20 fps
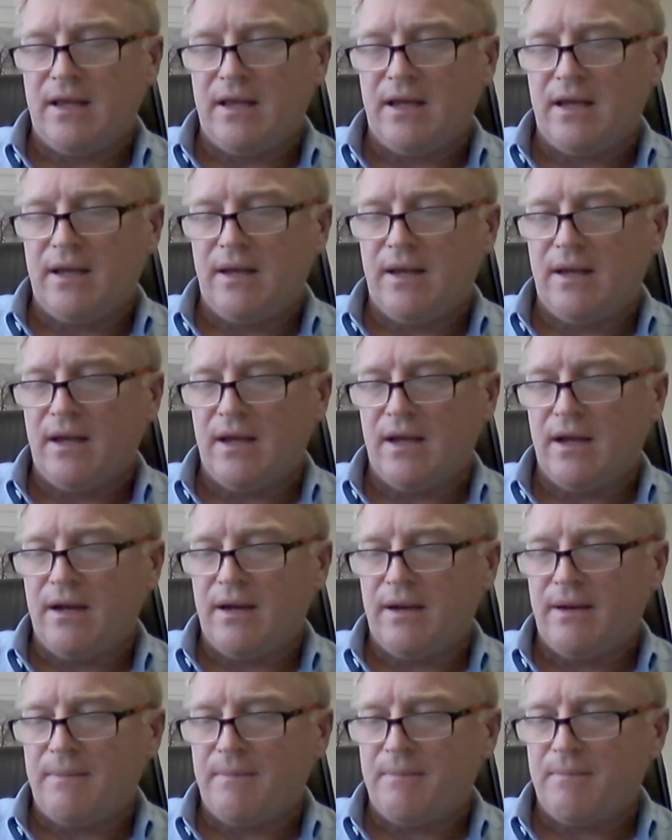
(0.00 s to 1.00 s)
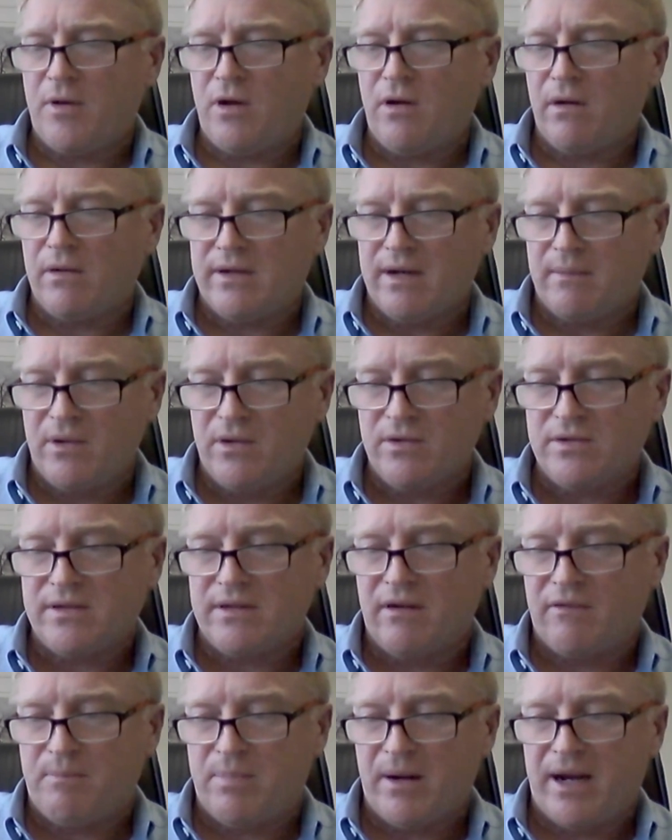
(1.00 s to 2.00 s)
the um,
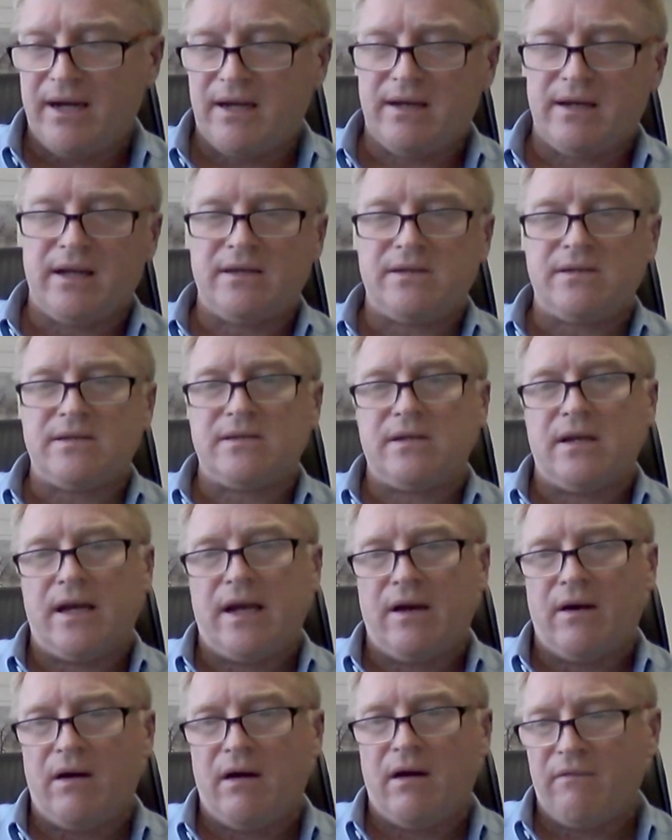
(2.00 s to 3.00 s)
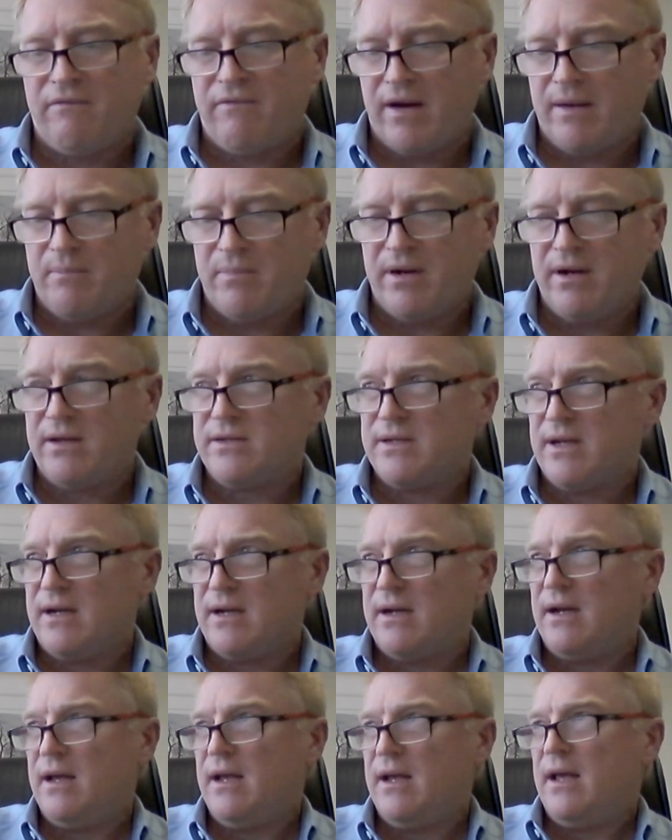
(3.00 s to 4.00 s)
contribution of platelets, uh, of
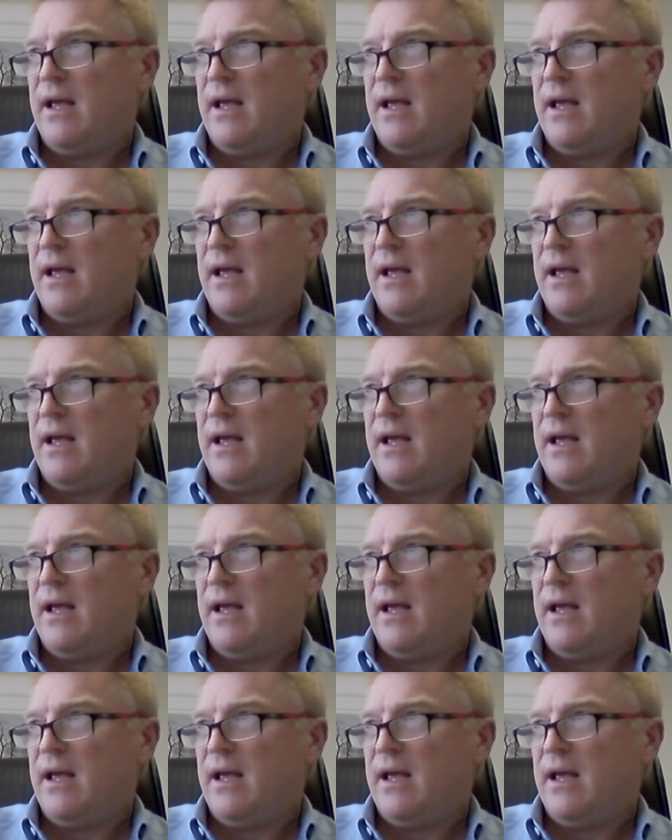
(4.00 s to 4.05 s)
fibrinogen,